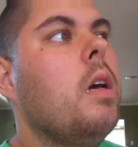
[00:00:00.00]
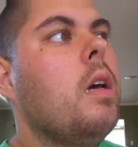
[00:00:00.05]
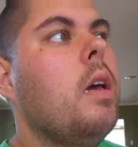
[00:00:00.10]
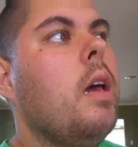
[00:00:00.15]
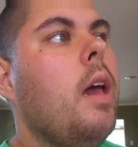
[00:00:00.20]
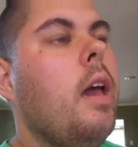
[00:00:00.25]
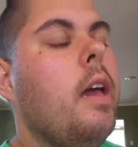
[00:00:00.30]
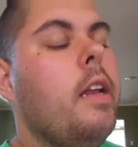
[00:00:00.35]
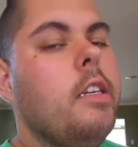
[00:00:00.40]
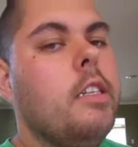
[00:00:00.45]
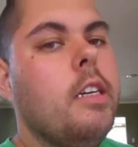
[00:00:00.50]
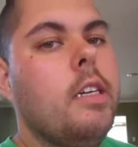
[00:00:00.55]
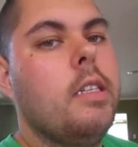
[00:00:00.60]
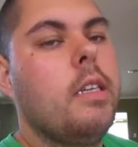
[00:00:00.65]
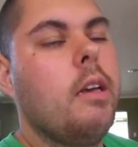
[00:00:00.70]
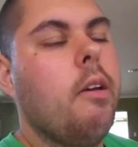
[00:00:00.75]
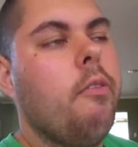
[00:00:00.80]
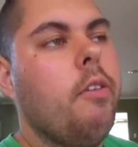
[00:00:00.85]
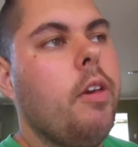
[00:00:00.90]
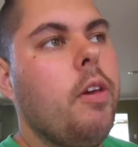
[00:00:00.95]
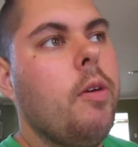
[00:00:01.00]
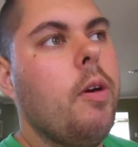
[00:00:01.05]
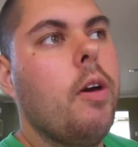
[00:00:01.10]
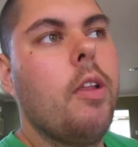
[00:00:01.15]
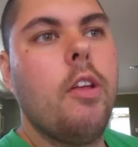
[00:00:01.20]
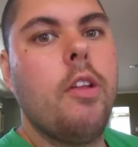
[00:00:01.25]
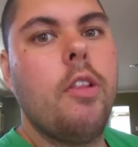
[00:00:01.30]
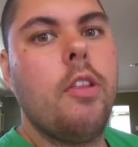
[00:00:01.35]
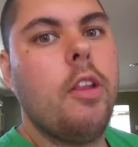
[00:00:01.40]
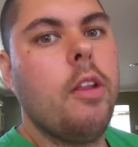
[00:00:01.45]
and just a few
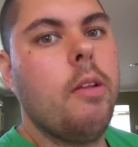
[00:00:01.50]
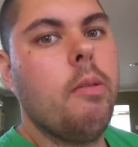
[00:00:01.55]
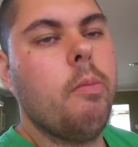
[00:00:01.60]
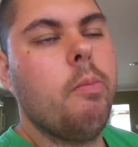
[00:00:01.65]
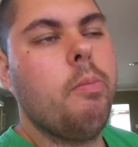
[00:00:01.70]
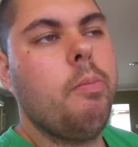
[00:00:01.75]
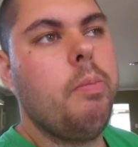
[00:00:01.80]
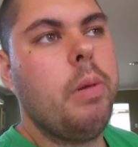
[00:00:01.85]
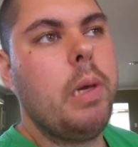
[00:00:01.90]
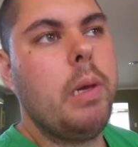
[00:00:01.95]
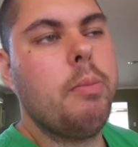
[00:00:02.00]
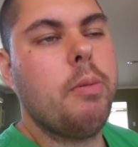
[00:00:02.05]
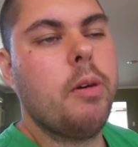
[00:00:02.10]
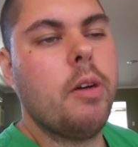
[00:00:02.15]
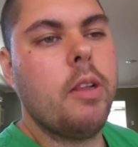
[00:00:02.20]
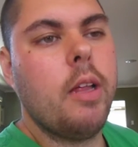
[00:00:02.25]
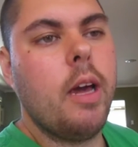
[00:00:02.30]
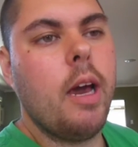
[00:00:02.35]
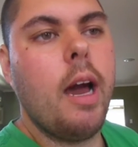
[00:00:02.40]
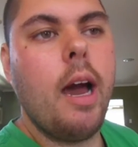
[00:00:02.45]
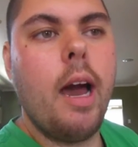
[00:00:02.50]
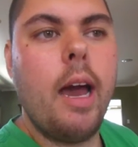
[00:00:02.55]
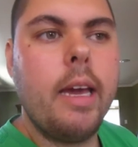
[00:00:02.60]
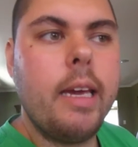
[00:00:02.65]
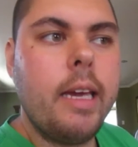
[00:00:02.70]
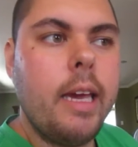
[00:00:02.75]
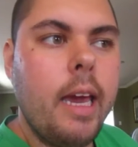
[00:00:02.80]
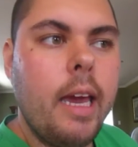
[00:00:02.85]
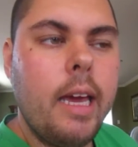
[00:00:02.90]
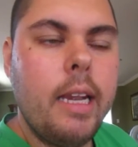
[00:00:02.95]
other people that I
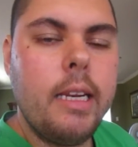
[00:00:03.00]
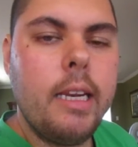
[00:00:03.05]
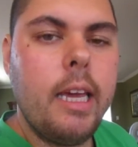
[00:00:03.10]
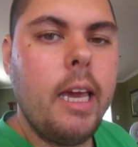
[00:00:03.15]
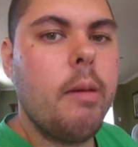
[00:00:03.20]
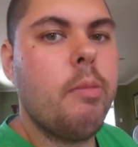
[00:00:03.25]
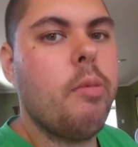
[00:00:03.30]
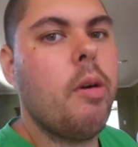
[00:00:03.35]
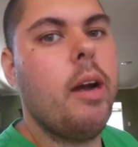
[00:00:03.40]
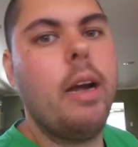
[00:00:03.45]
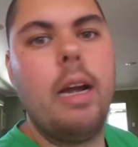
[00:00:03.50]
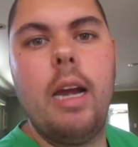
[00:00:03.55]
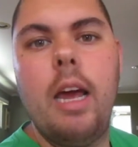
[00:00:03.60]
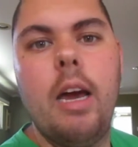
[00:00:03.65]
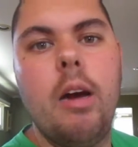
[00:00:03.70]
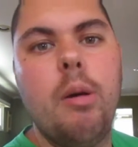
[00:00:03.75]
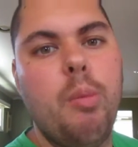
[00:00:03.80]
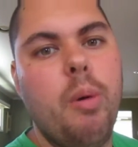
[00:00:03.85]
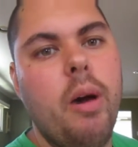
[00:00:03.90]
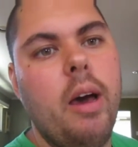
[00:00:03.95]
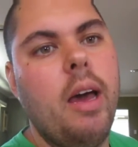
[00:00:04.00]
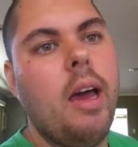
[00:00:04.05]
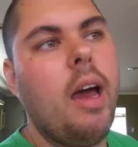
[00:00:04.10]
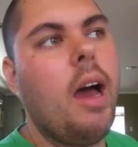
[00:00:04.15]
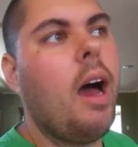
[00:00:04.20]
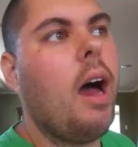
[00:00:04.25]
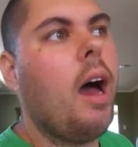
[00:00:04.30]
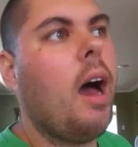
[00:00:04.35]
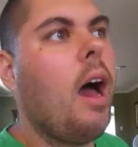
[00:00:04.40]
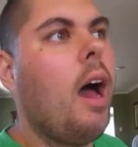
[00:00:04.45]
can't name right now, but
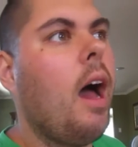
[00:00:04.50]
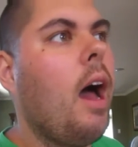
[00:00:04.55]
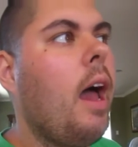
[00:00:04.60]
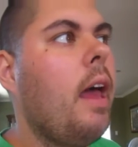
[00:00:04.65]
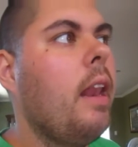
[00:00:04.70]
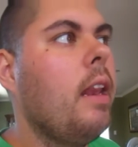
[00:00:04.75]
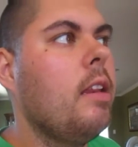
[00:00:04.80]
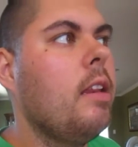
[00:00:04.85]
I